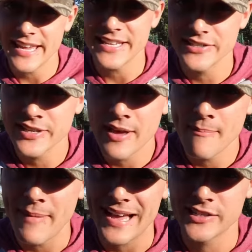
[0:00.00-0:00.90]
is
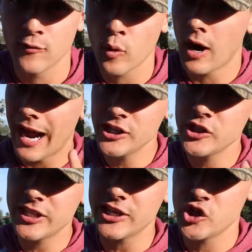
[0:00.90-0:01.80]
massive, or I
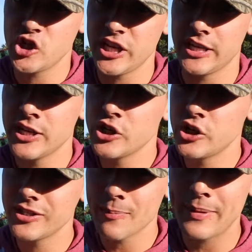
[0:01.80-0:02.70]
should say she.
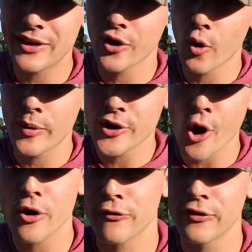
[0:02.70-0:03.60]
She's a big girl, we
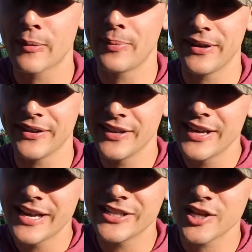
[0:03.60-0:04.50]
caught her flipping.
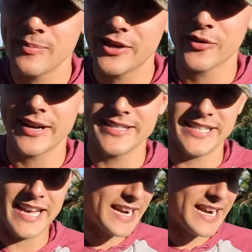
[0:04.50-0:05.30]
It's gonna be crazy,